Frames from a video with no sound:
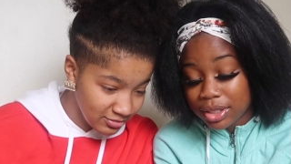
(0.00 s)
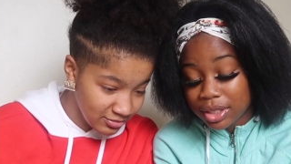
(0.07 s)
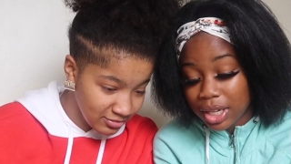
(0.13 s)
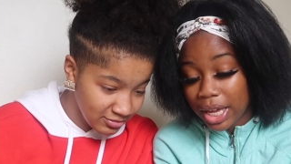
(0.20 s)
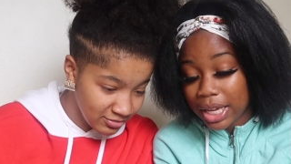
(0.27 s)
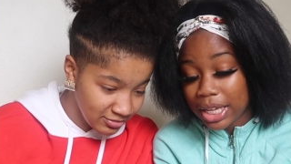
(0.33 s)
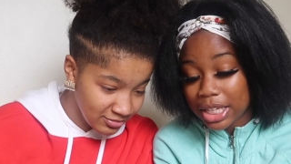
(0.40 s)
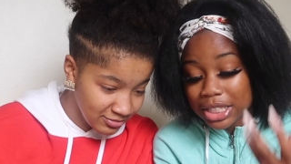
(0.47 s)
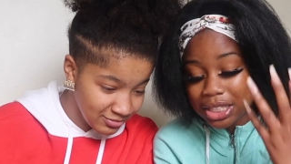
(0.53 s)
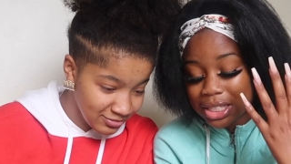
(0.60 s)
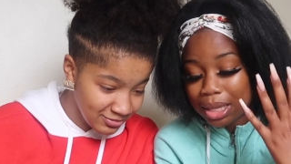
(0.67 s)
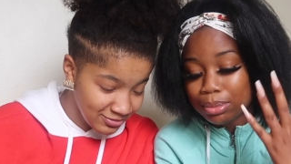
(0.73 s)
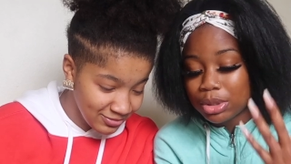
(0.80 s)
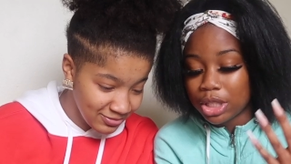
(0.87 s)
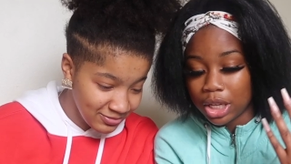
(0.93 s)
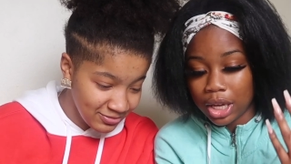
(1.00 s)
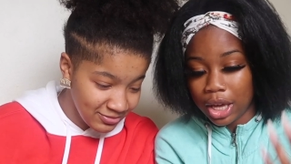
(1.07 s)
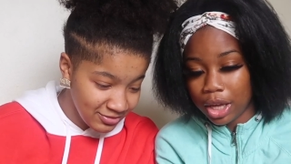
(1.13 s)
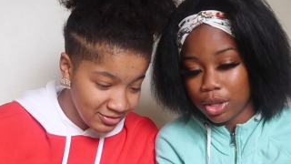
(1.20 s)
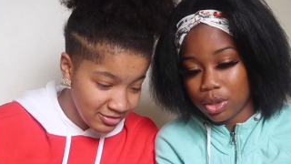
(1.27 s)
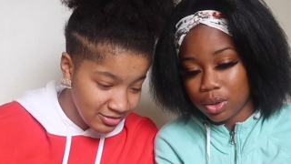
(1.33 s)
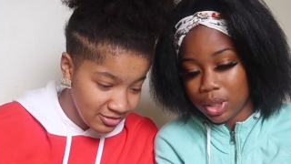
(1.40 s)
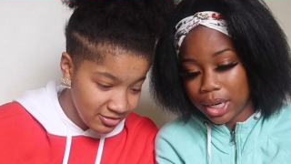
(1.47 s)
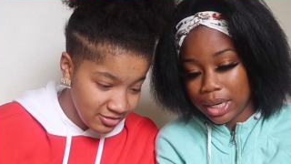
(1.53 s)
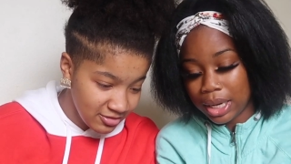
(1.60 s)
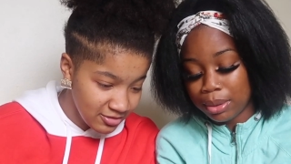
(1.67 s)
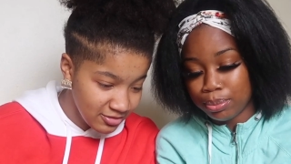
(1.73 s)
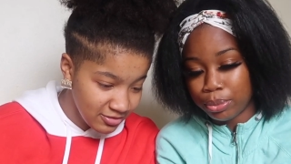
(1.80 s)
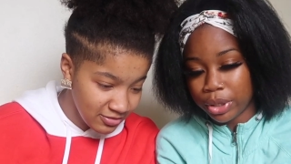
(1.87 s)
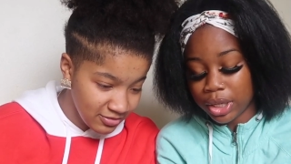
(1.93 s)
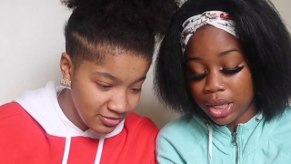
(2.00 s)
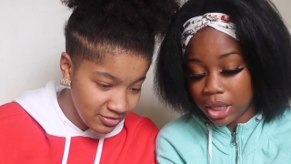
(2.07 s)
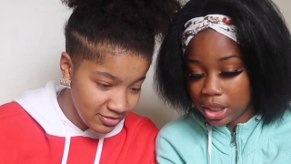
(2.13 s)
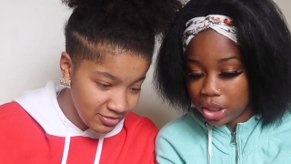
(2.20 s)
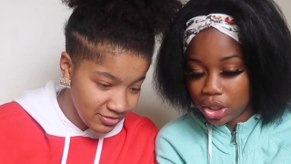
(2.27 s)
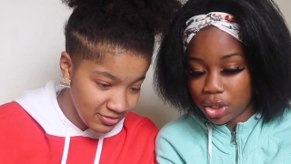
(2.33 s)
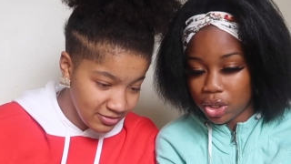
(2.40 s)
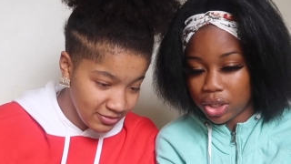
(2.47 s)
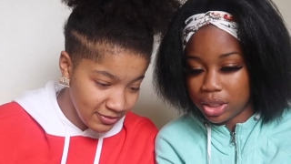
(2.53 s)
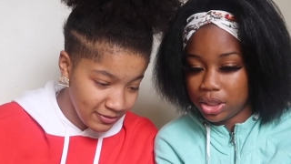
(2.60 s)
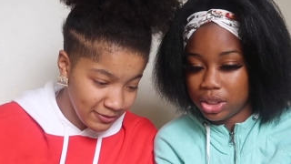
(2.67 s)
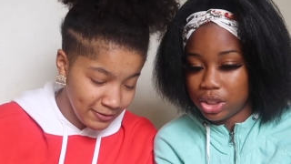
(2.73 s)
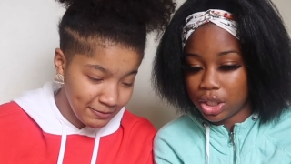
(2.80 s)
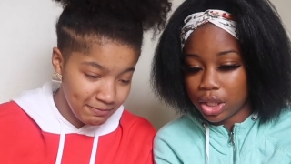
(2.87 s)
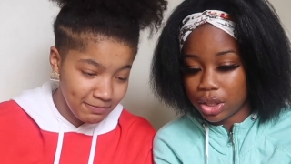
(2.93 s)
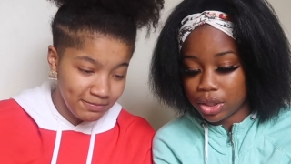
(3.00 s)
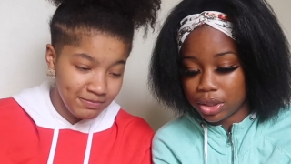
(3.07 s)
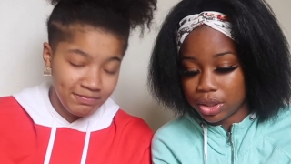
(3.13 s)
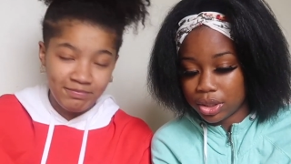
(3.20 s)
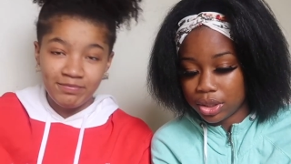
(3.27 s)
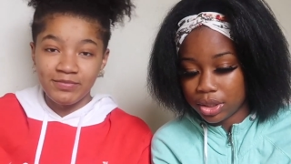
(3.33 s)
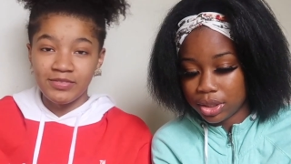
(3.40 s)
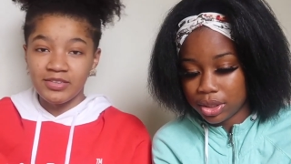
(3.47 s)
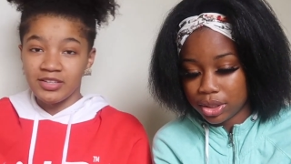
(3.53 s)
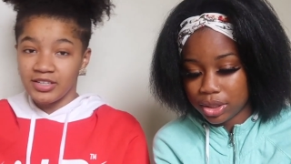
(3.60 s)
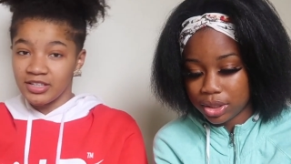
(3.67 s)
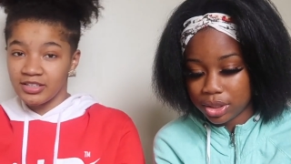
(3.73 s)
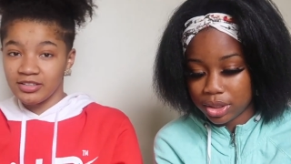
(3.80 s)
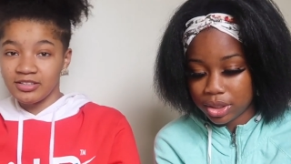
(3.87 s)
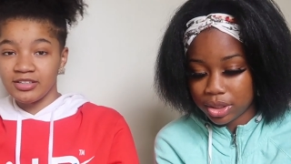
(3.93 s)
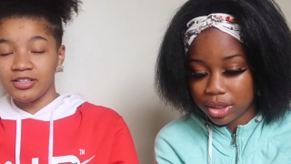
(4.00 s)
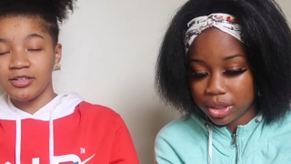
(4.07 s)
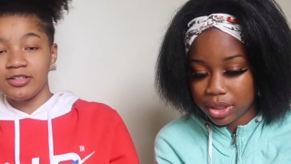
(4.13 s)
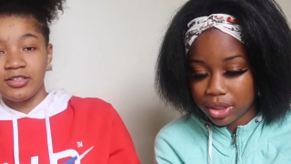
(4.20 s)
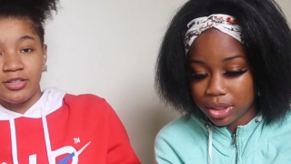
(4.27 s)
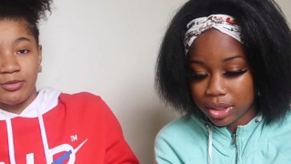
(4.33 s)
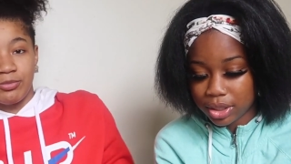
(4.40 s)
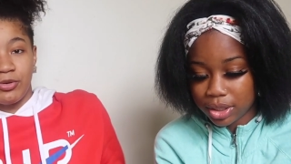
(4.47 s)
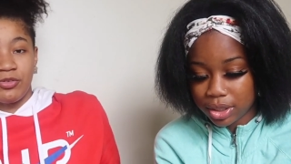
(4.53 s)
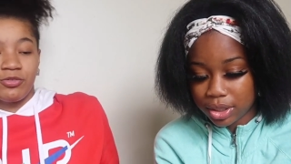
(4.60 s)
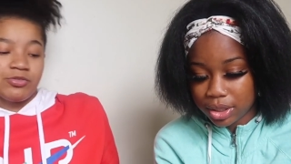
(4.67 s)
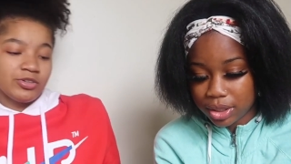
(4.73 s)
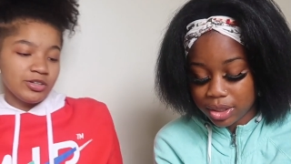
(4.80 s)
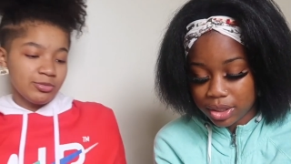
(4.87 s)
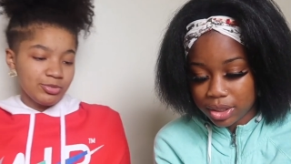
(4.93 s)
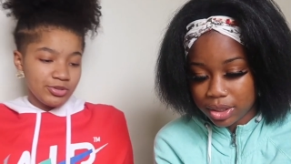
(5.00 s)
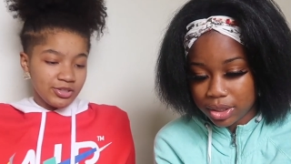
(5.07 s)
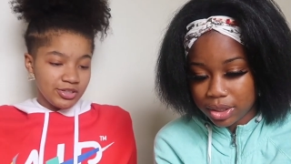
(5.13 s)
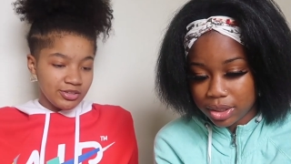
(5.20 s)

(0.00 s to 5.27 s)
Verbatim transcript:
Speaker 1: Like, it's them together. Like, they bring a look on each other. Yeah, they're, they're both very pretty